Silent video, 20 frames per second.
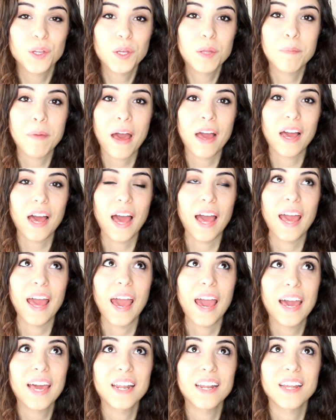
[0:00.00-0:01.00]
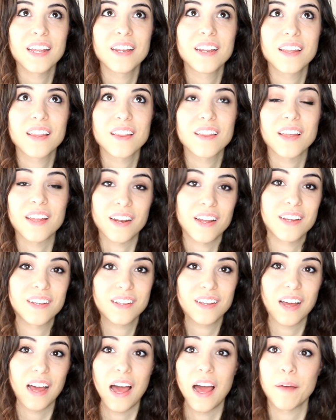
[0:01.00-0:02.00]
looking back, I hated, and
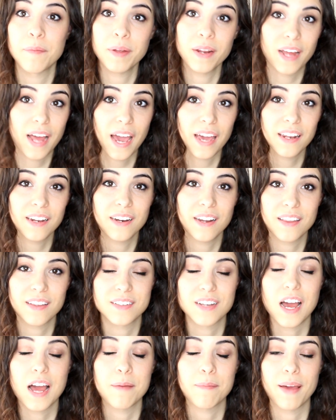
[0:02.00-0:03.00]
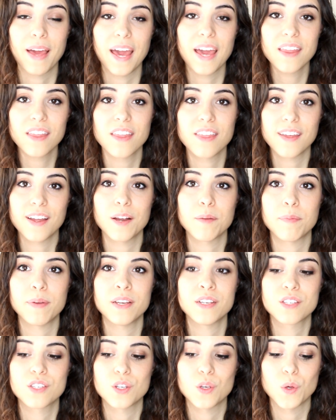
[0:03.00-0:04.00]
I mean I hated at the time, I hate the
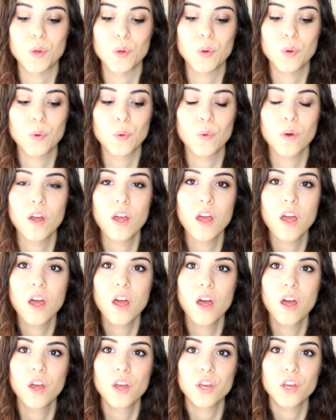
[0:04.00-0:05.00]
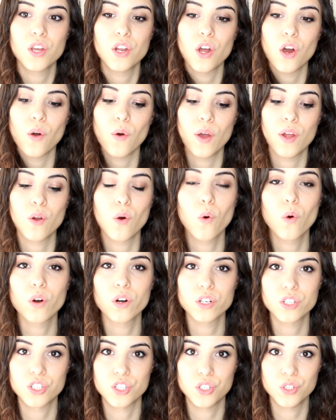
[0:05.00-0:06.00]
therapists who, you know, in
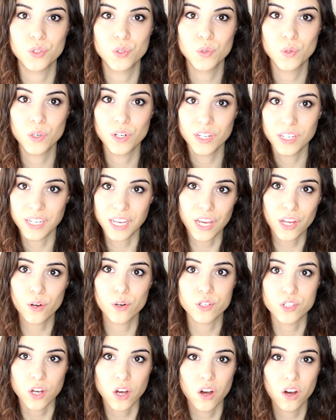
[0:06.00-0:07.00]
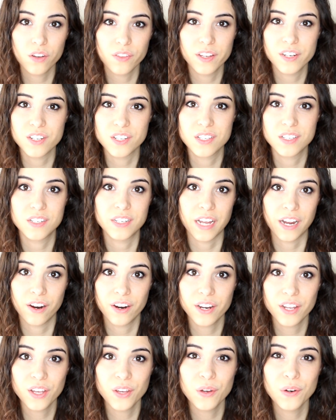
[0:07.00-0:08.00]
order to get you to talk, they just
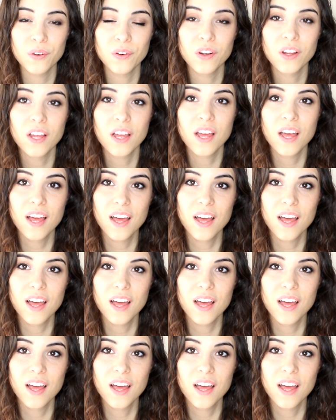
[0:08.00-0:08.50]
stare at you.